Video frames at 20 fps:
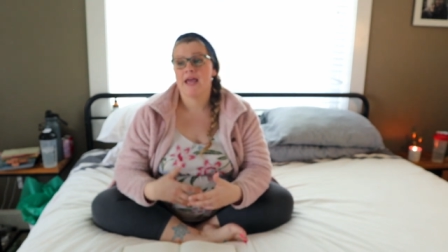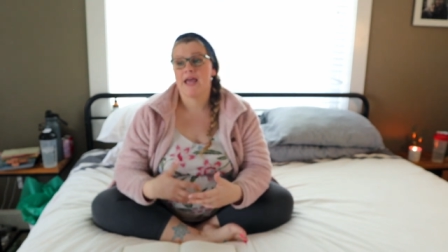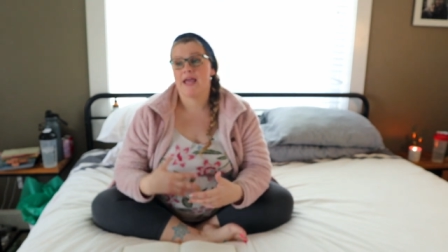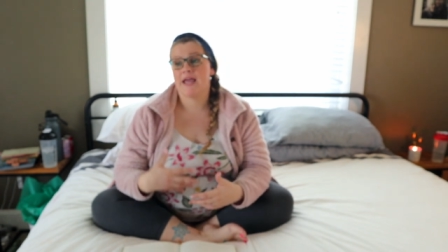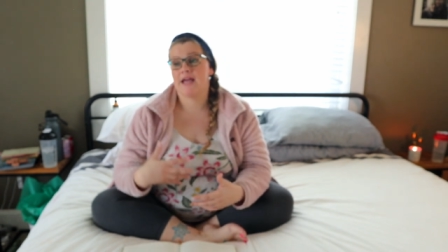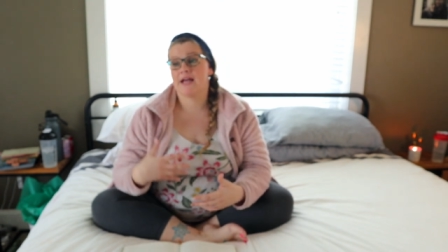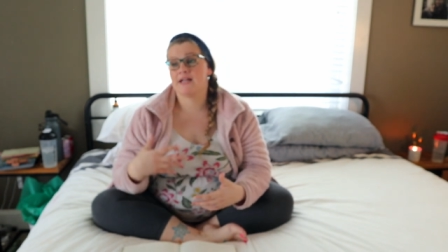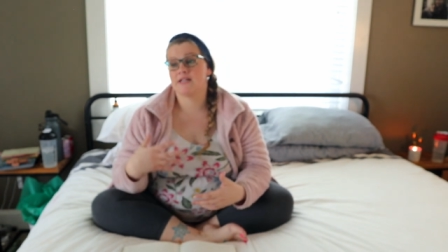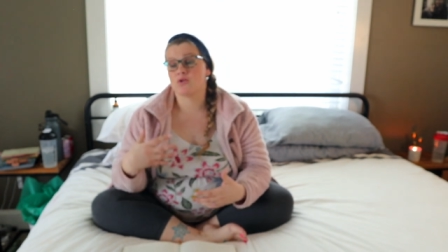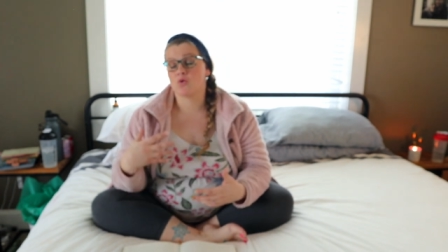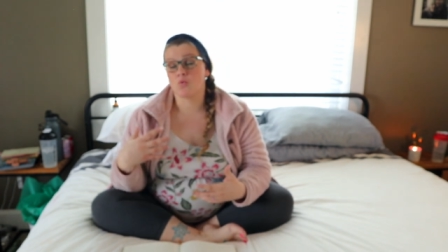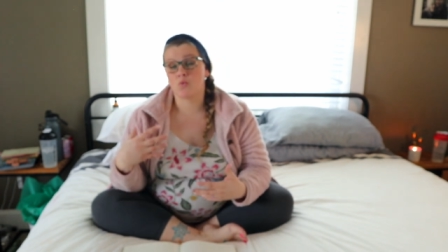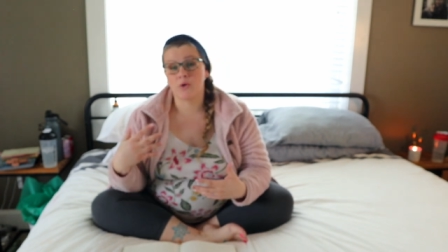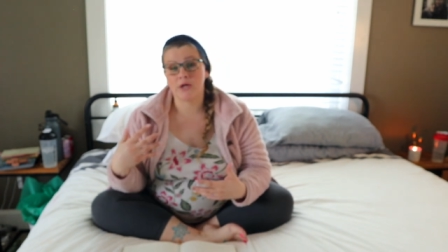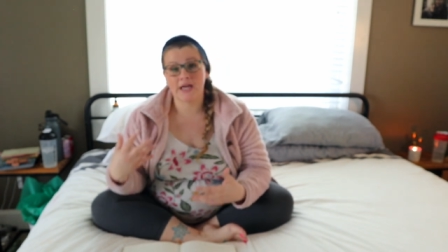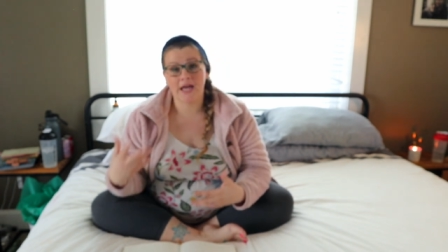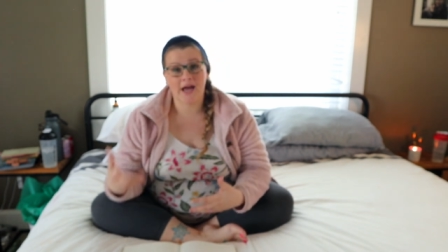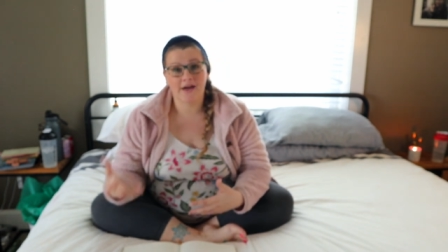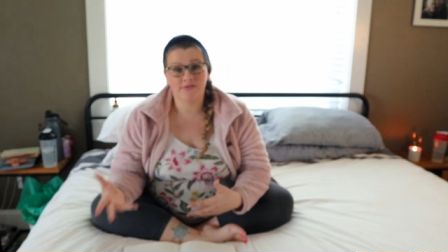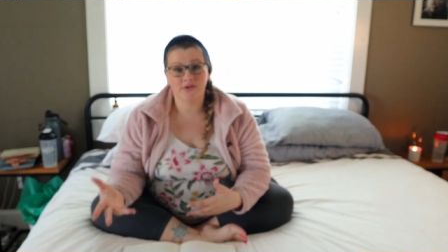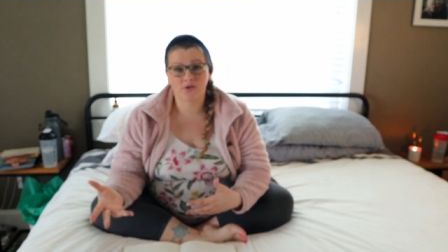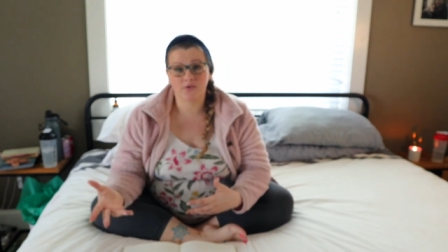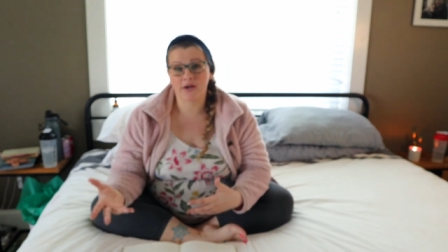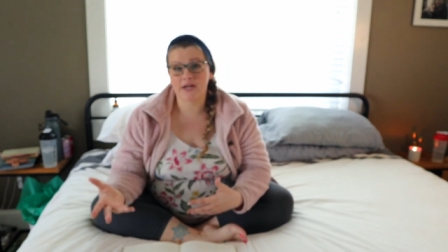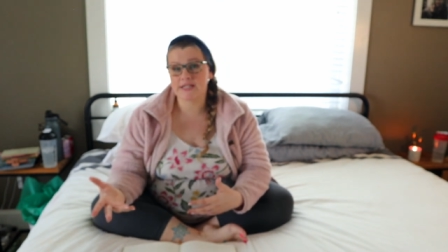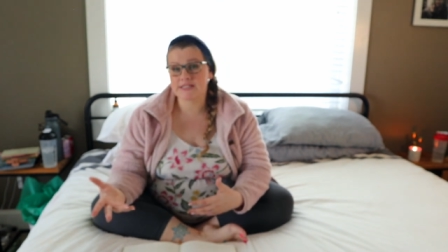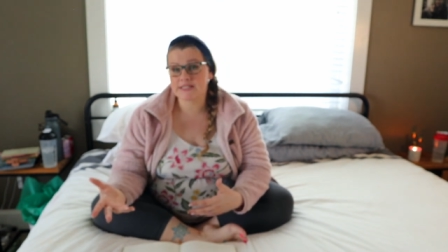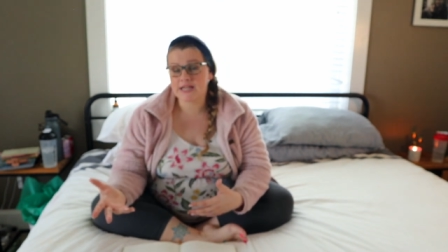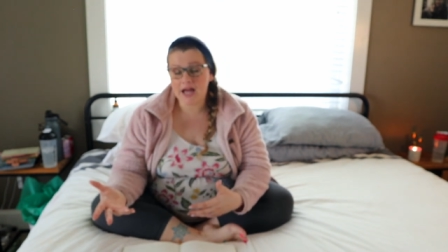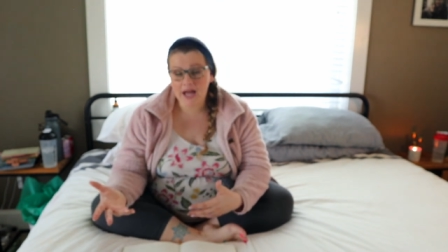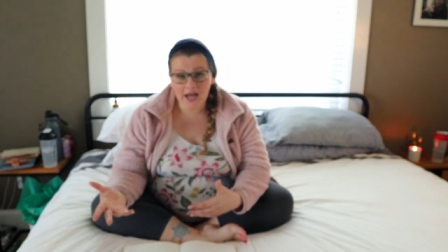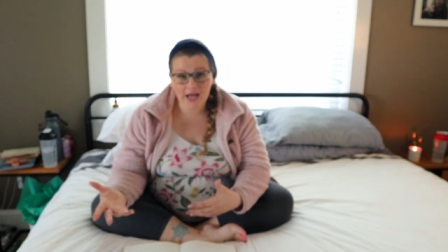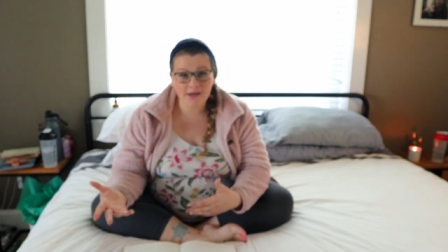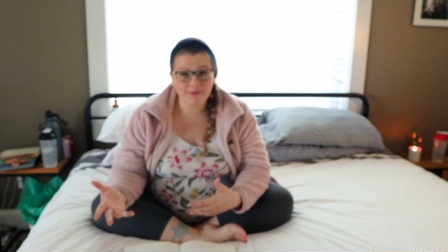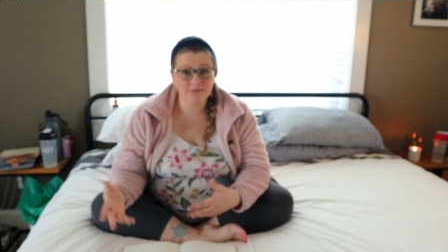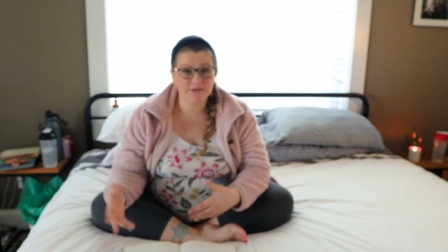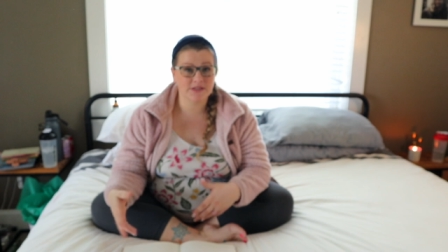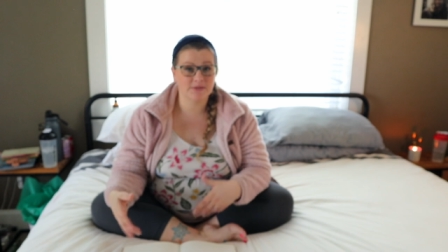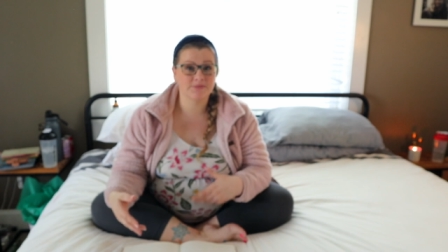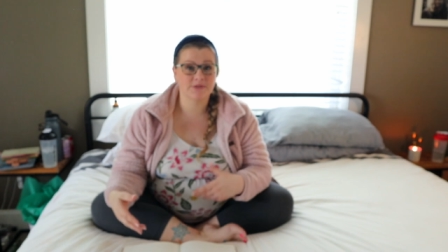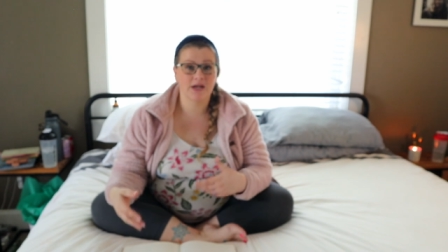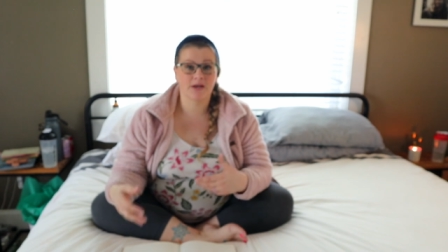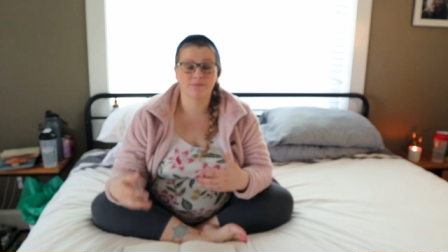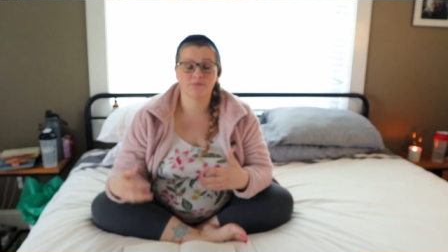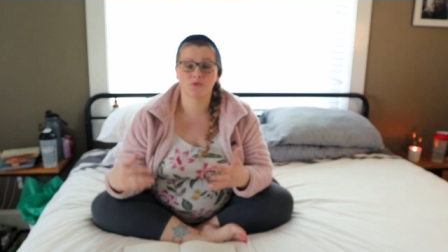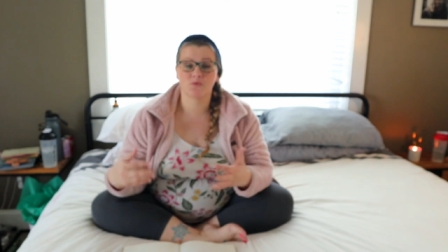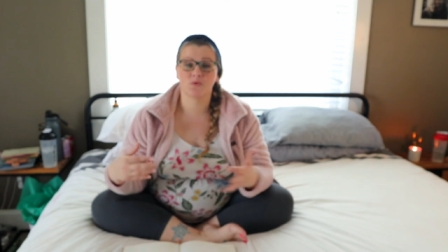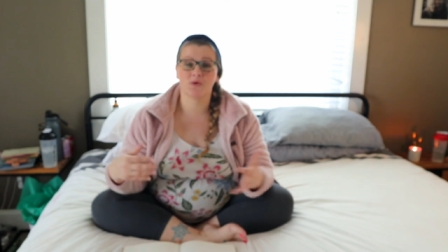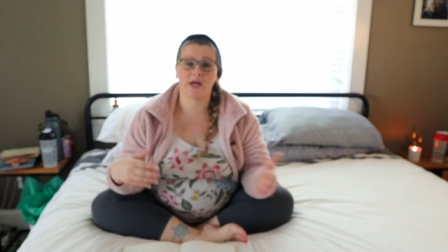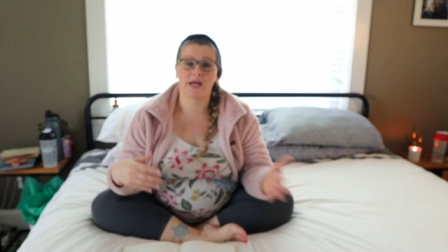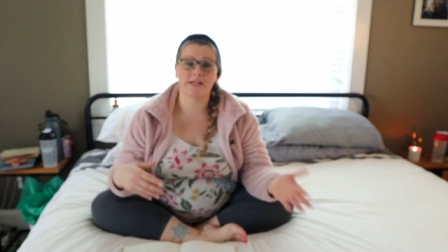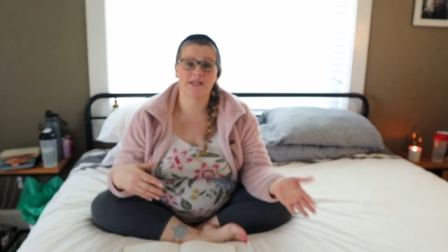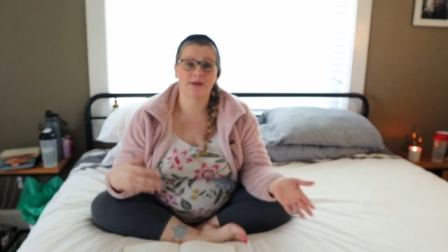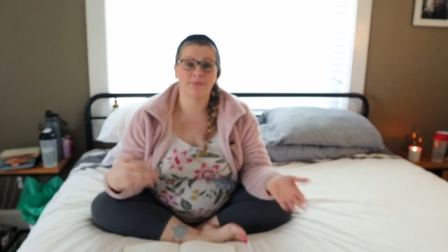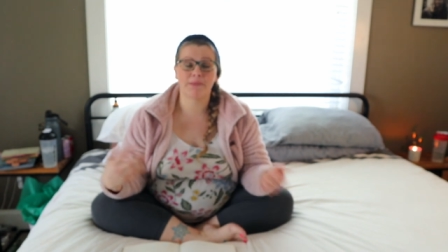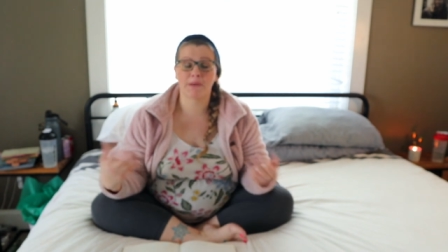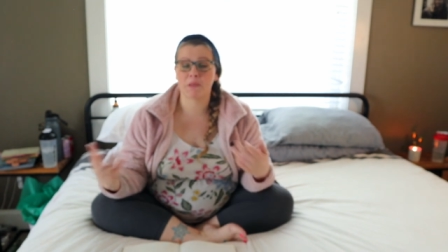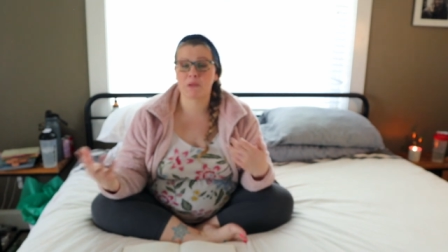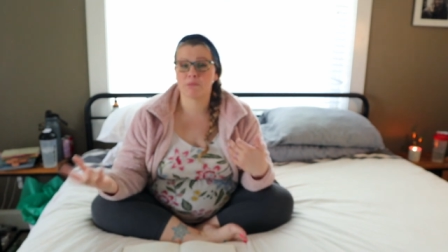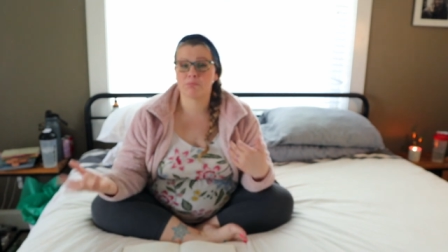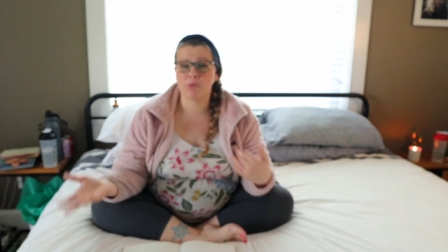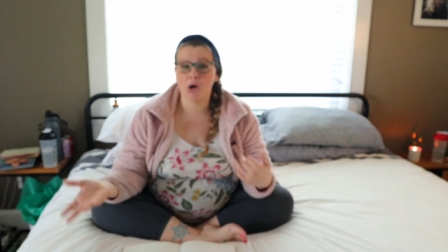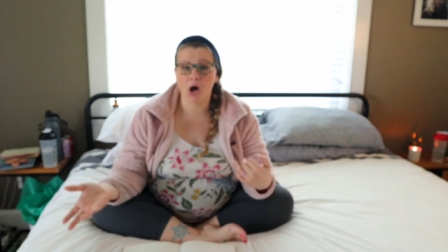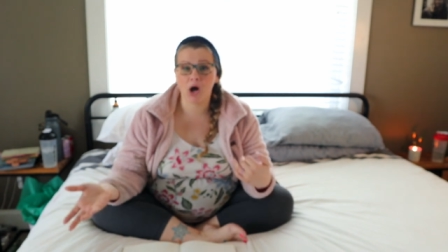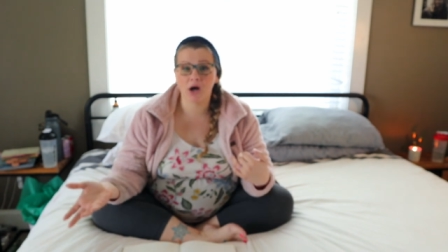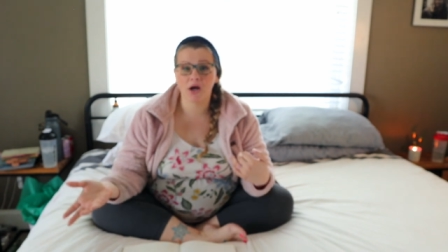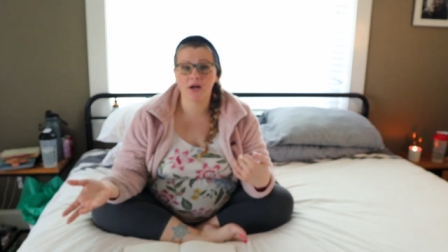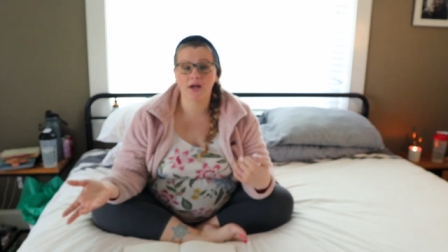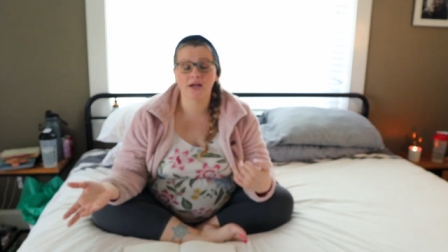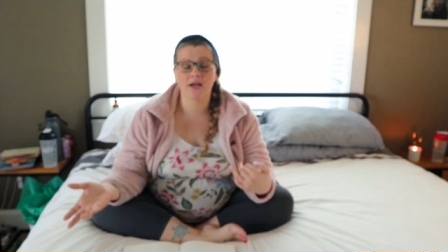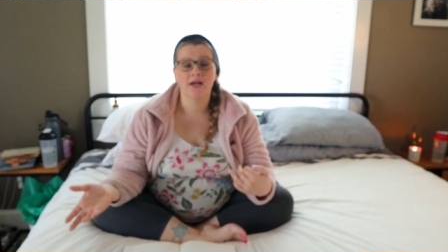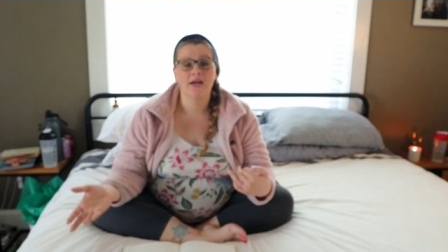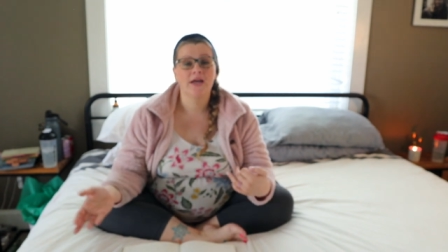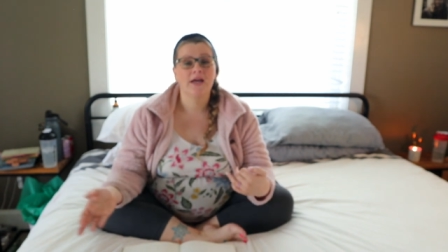And we have a great time. Sometimes we'll end up at the park,